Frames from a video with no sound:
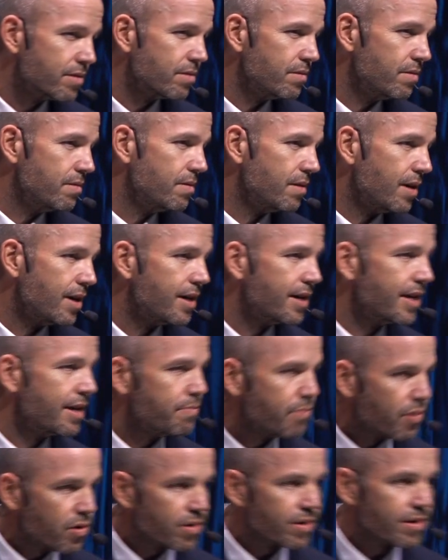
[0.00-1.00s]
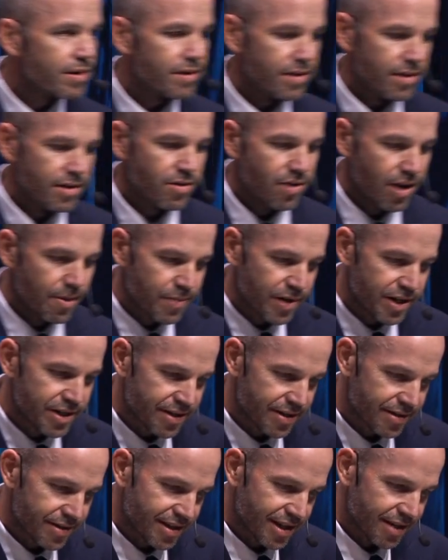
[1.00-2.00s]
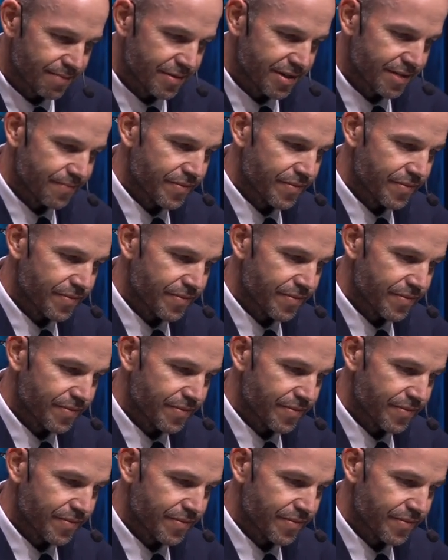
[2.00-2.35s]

to important cooperation schemes.